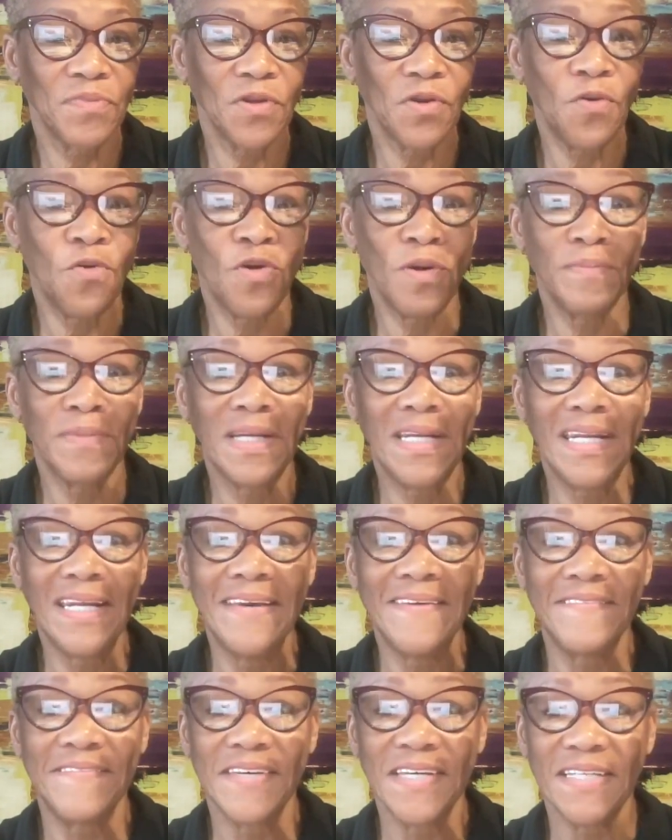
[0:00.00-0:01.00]
Or I'm
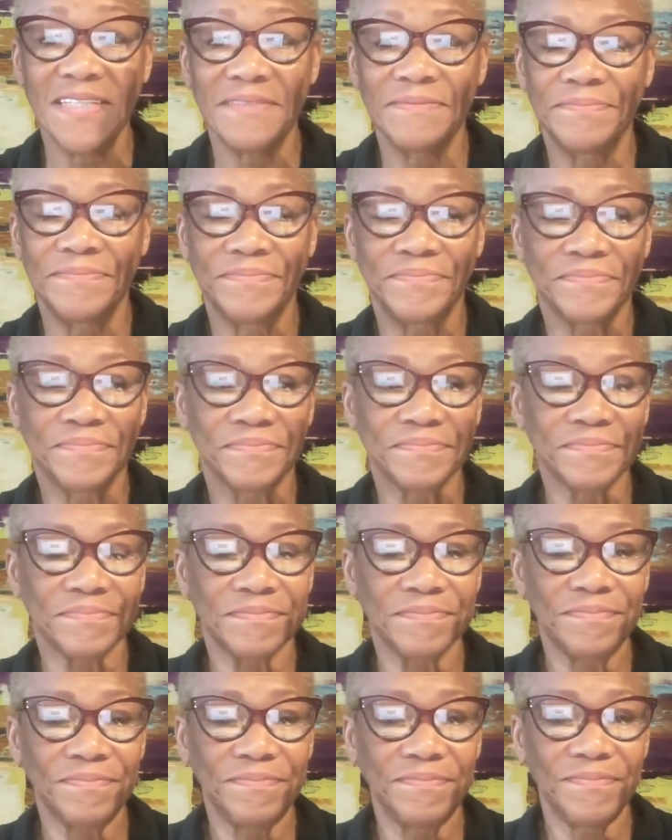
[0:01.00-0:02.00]
living
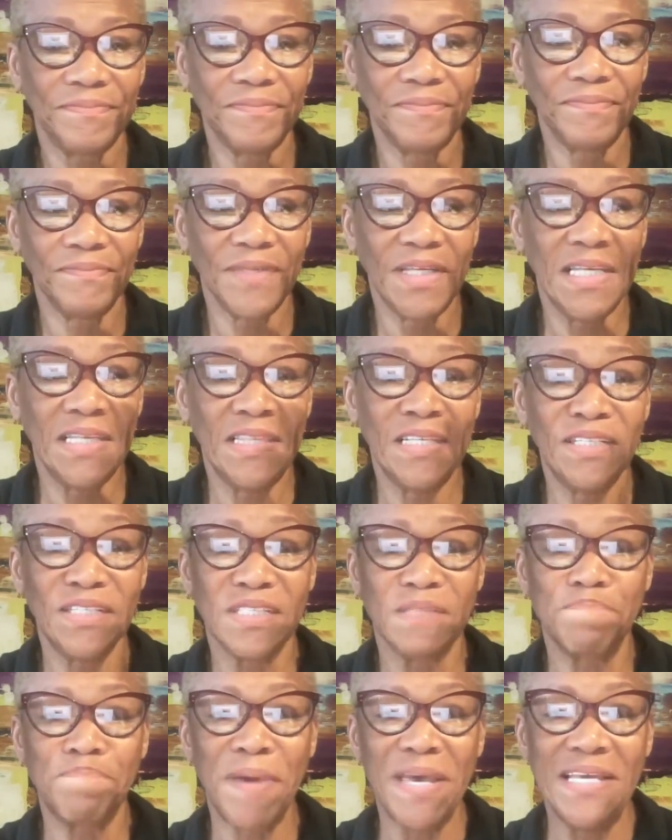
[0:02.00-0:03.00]
in the
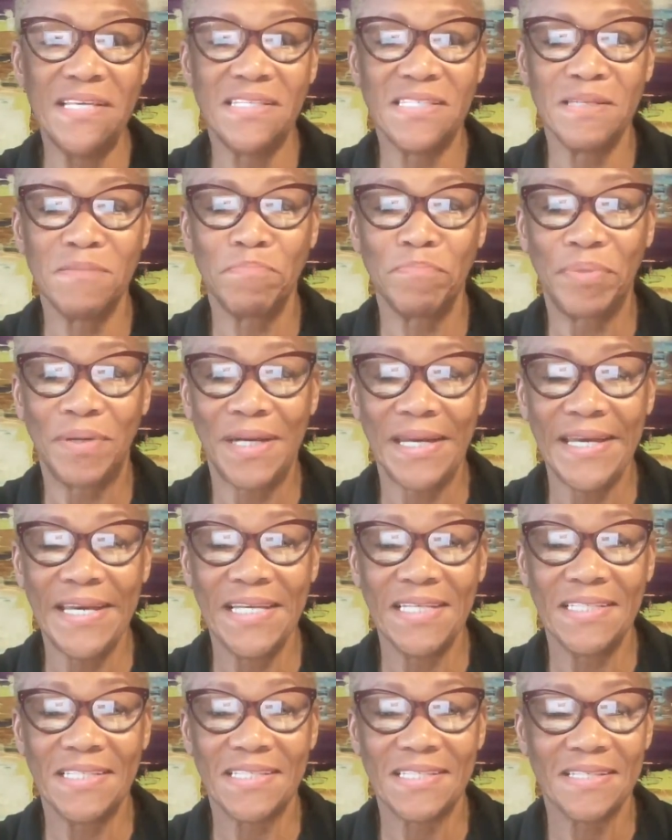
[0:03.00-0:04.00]
space and
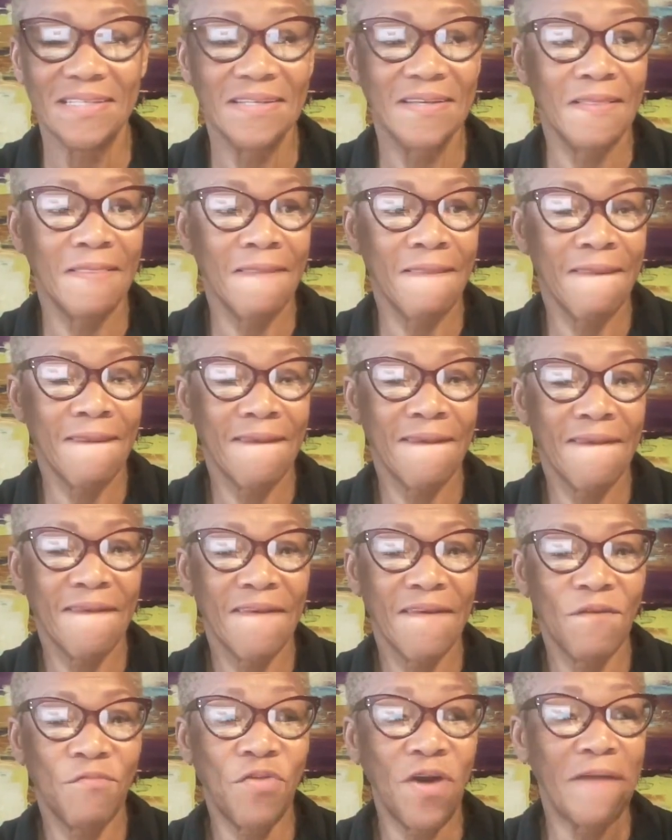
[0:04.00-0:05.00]
place
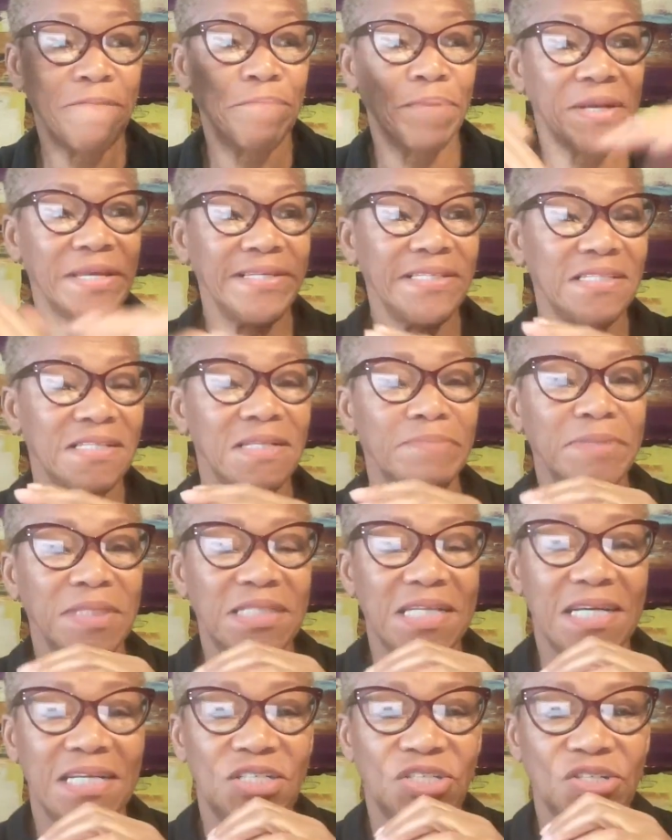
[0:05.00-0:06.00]
where I place
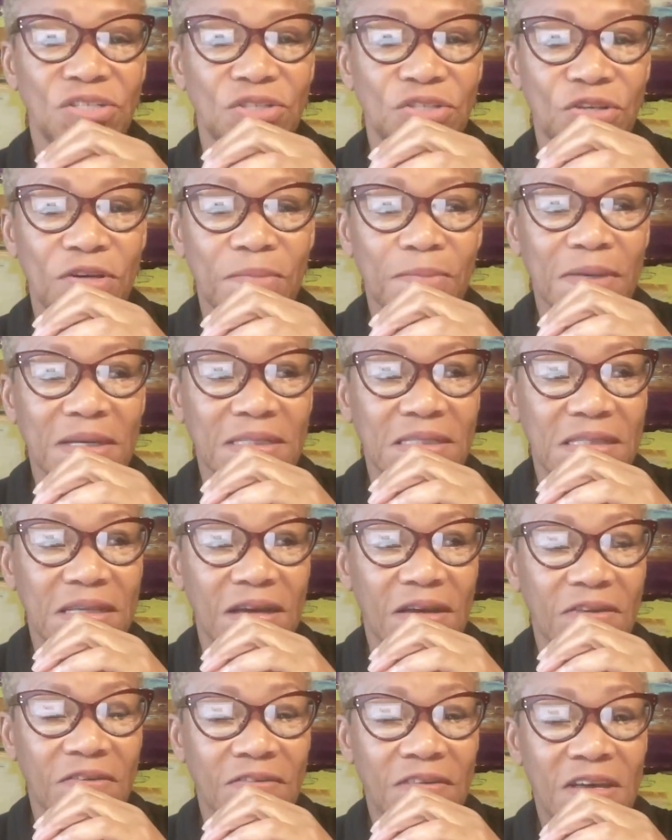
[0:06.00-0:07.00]
limitations on
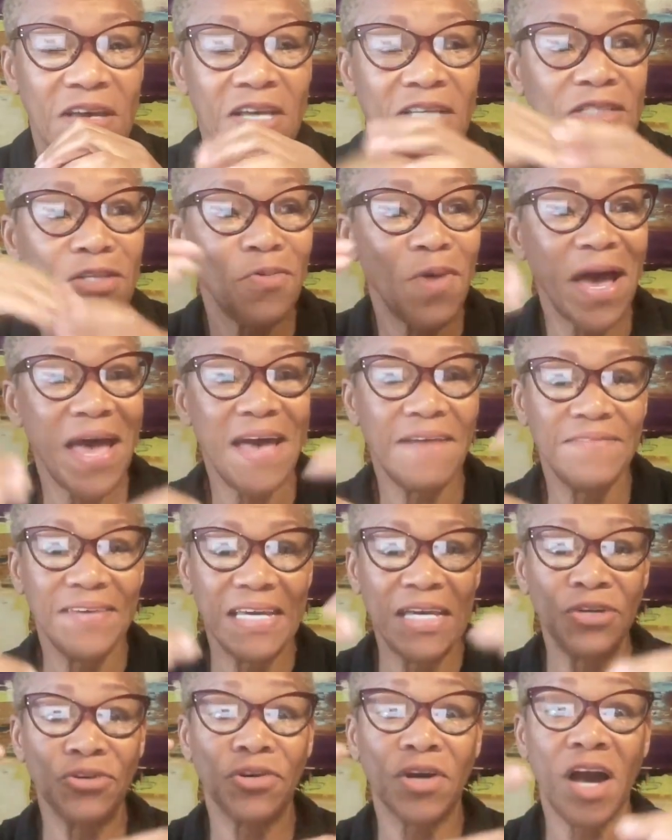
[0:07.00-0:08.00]
myself. So I have
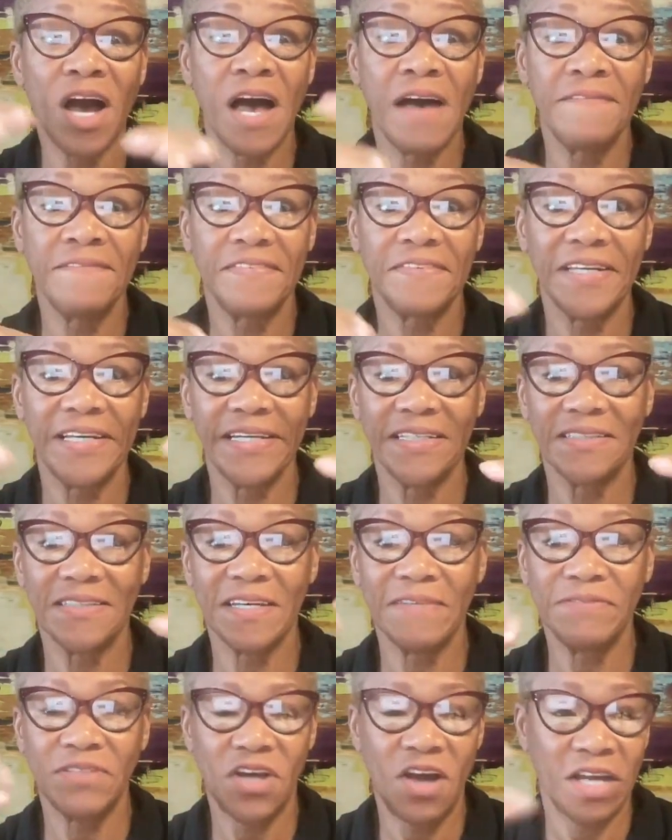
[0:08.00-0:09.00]
inner conflict.
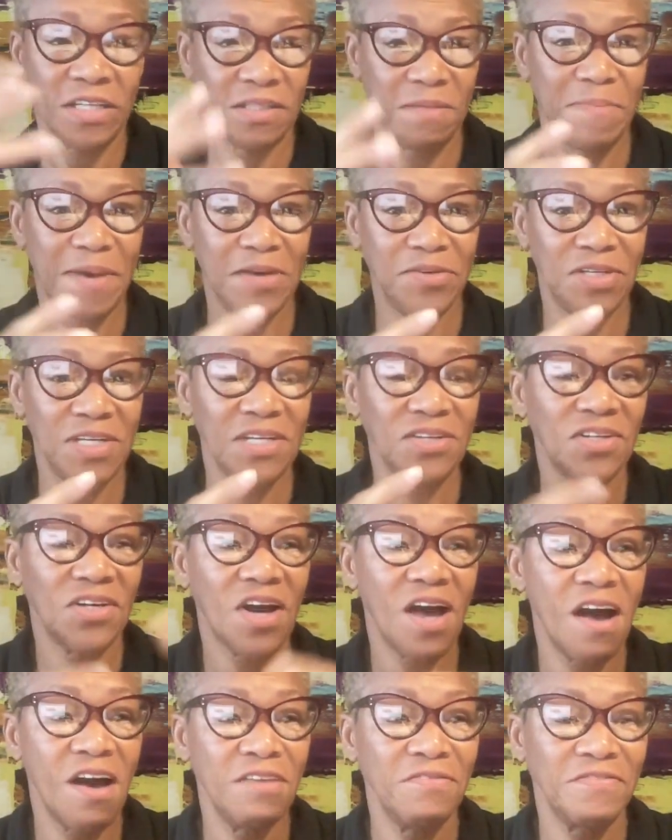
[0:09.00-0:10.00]
I've talked about inner
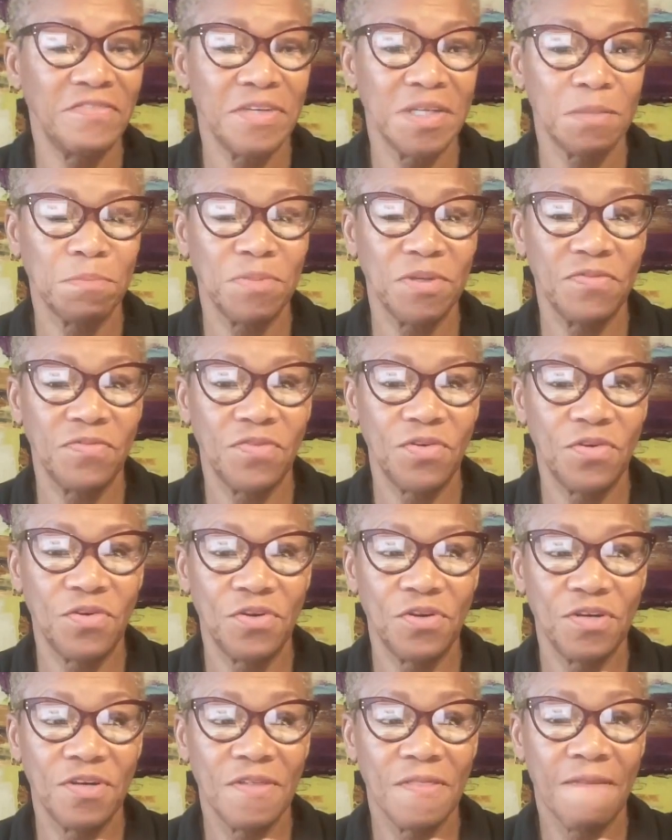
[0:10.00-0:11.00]
conflict
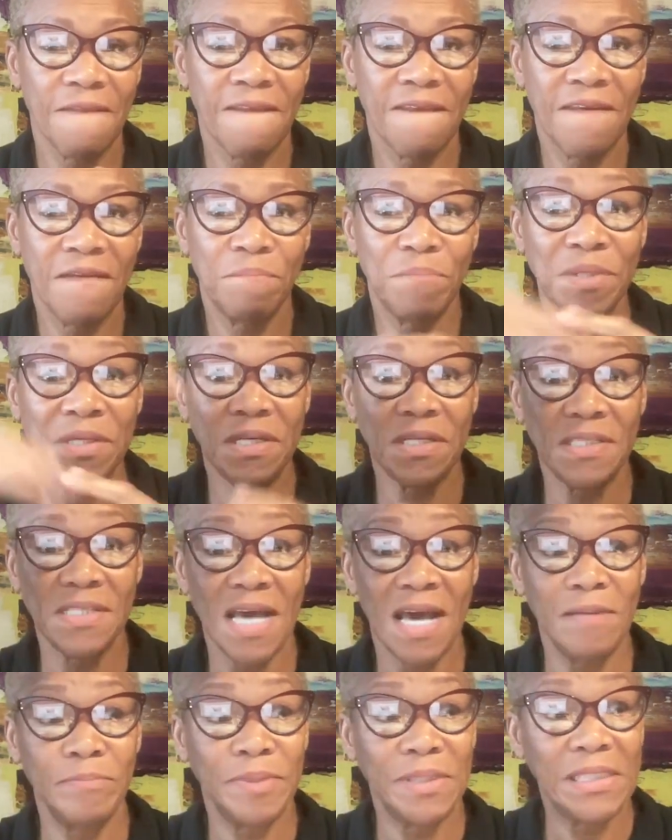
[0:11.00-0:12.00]
before because
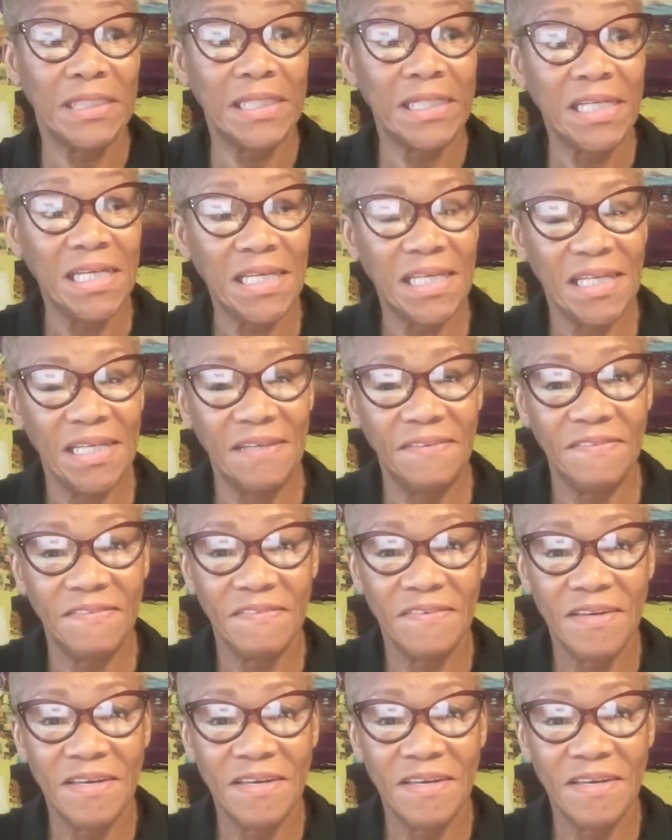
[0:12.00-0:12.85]
I believe